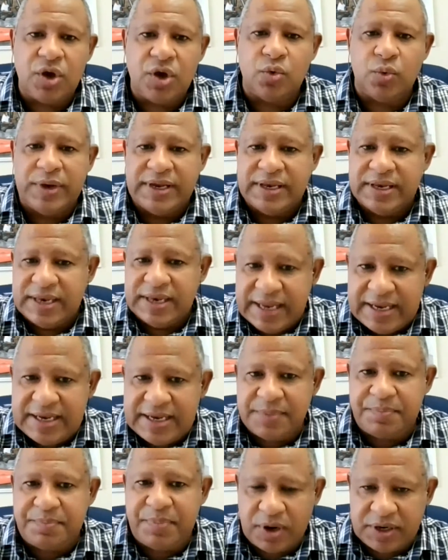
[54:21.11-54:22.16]
We need
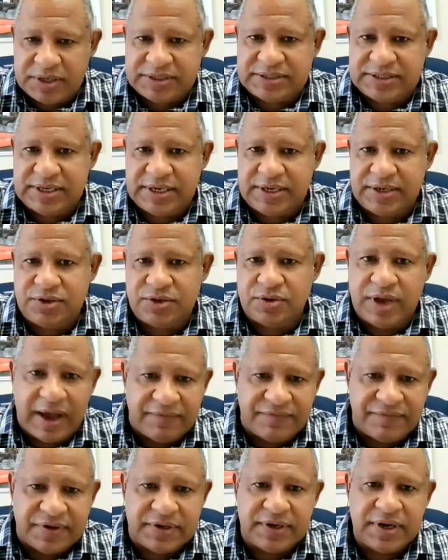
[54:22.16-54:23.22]
a policy to
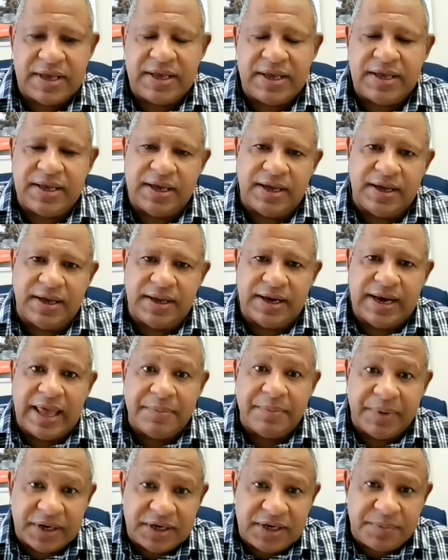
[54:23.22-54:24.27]
govern
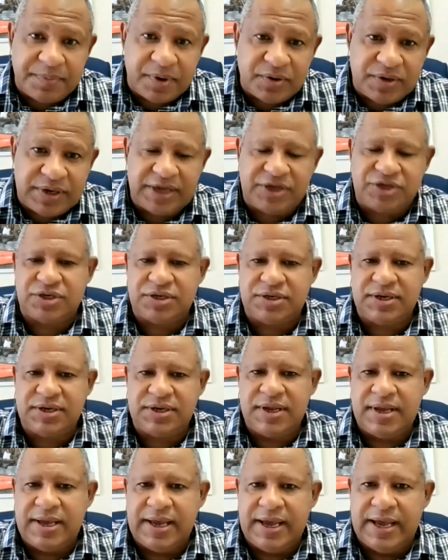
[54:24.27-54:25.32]
liability protection,
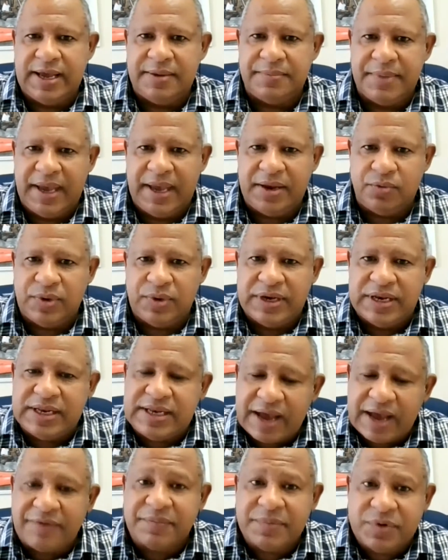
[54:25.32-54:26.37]
and we need
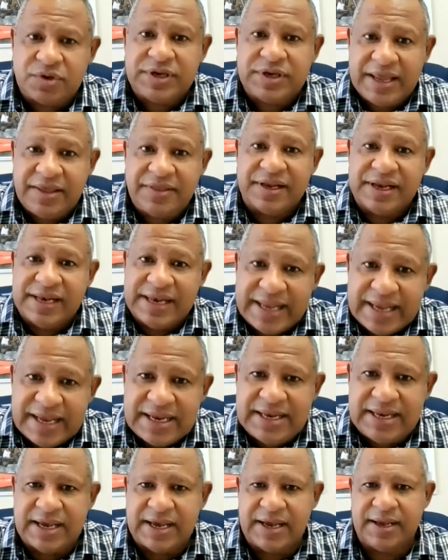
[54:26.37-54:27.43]
government to take the
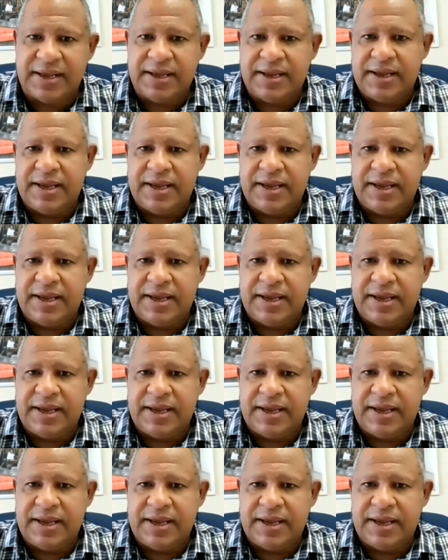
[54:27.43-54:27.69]
lead here.